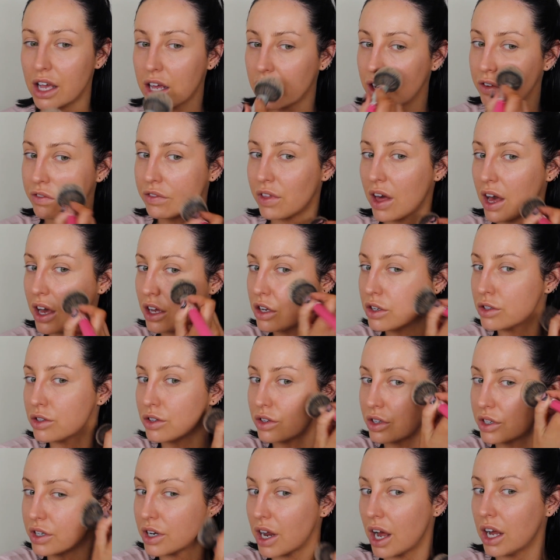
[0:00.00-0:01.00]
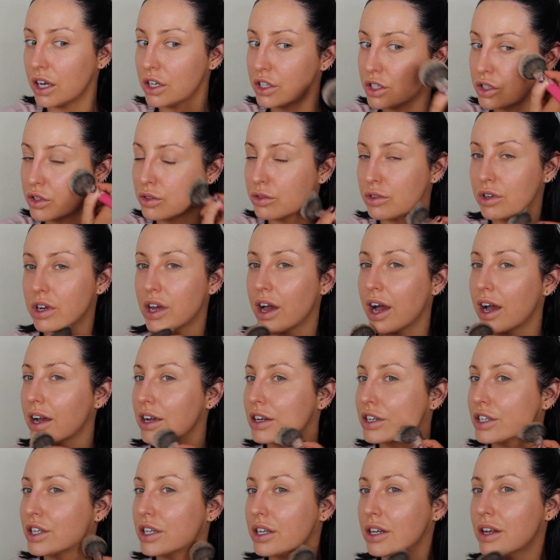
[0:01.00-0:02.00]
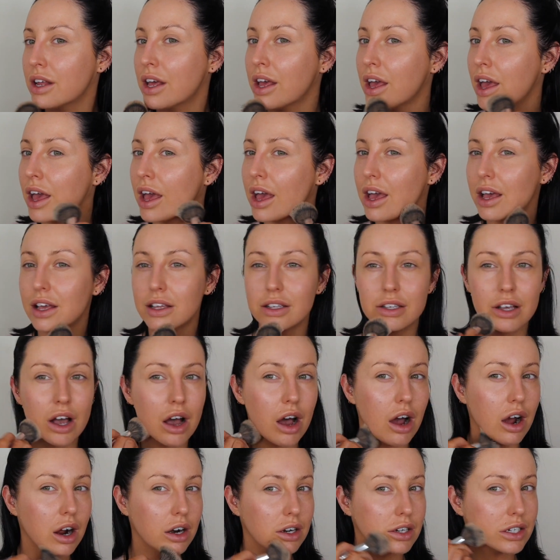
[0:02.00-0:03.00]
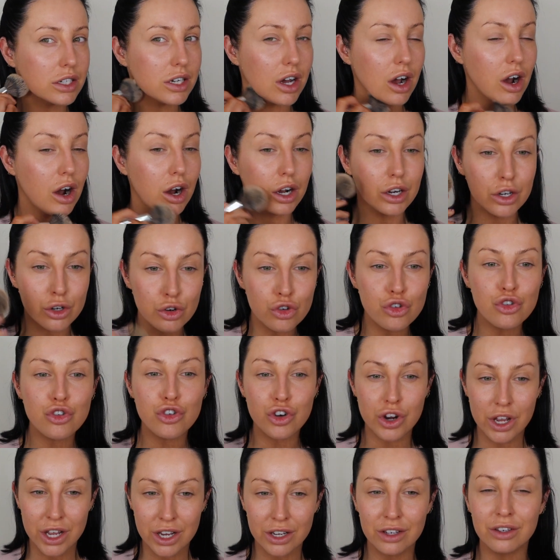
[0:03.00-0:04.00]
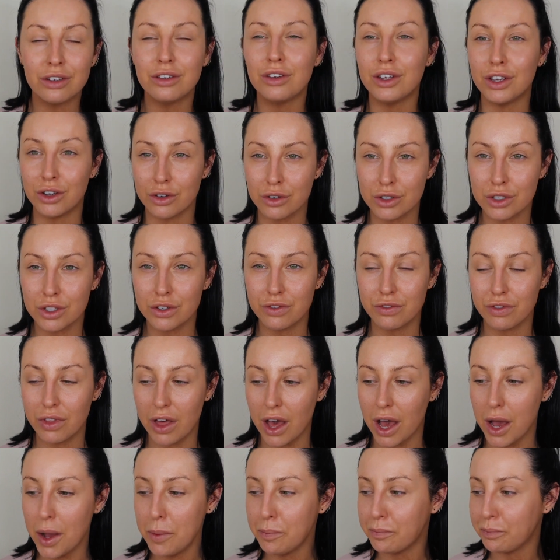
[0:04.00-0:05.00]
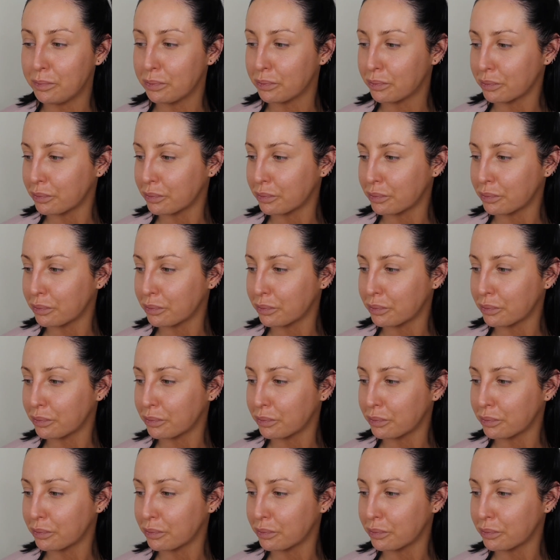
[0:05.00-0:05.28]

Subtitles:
And if that is your natural reaction, it's hard to untrain years of that.